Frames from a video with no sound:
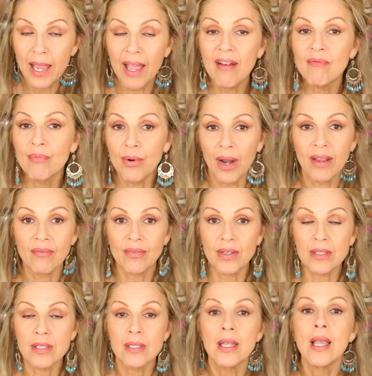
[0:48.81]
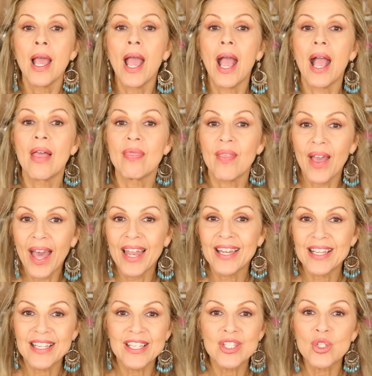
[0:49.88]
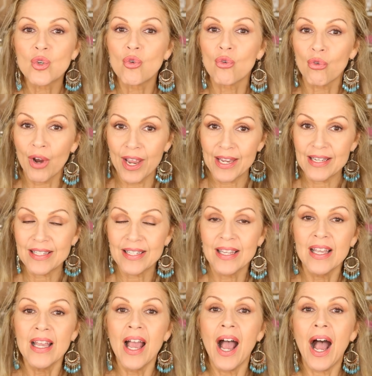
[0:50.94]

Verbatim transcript: have breakfast, and that is great.